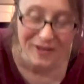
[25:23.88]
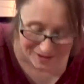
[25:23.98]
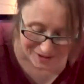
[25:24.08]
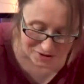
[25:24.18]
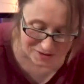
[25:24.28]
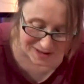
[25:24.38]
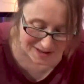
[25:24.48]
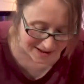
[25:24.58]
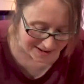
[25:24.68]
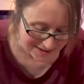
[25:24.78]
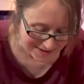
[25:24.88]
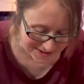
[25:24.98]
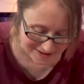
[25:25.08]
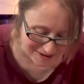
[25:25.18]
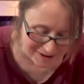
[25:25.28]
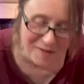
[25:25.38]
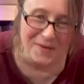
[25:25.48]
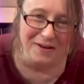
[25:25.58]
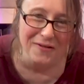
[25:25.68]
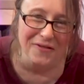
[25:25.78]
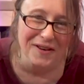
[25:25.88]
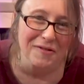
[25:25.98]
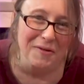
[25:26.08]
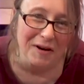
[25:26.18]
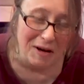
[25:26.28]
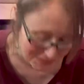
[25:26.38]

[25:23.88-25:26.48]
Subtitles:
to trying that, and that'll keep me going for a little while.